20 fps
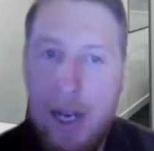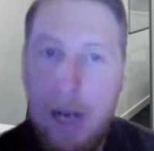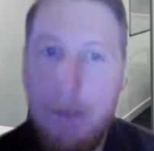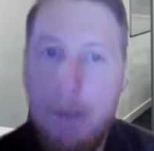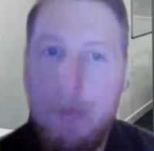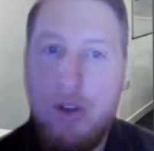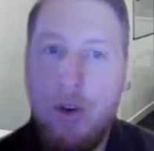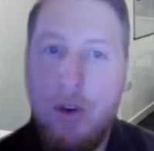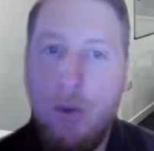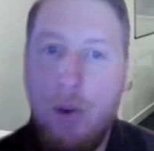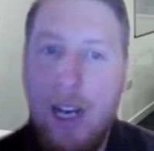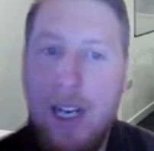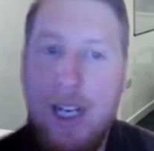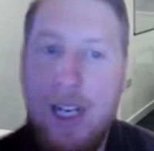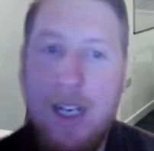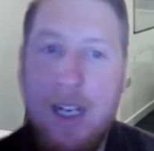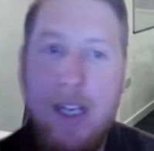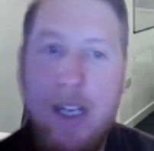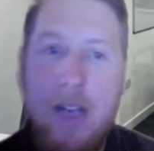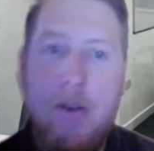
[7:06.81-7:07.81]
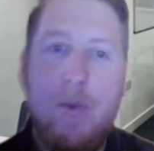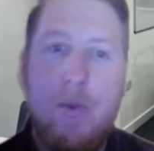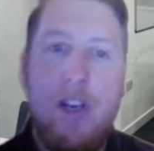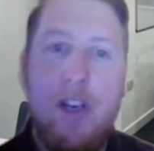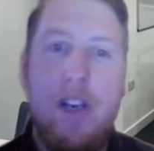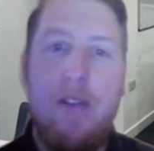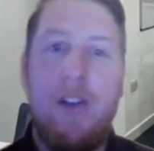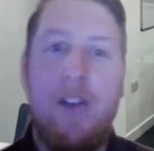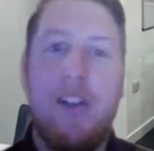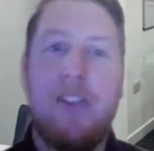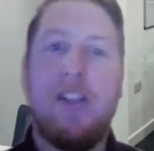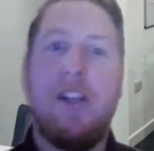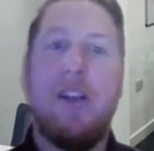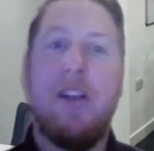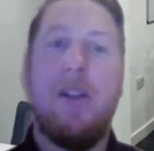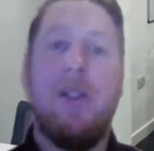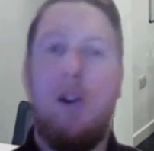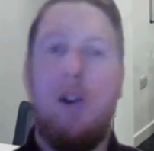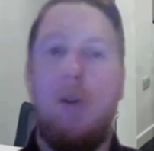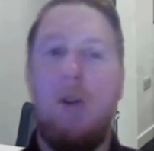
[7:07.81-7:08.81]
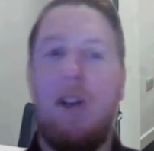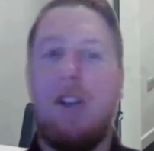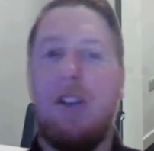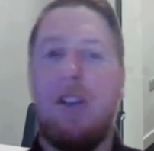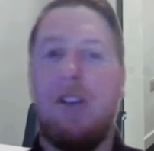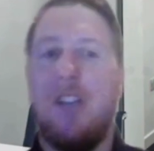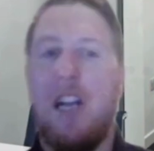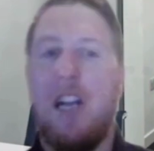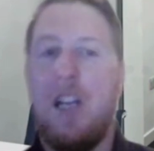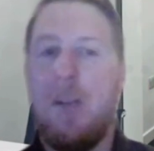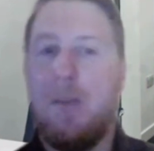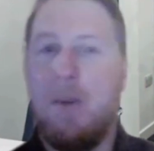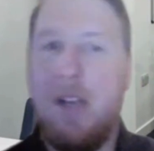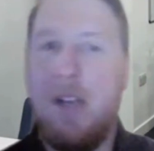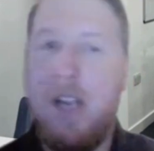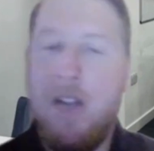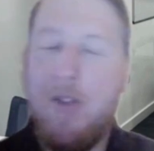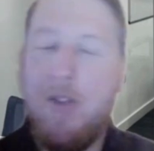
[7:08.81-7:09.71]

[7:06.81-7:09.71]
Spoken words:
Yeah, so regularly revisit the risk assessment.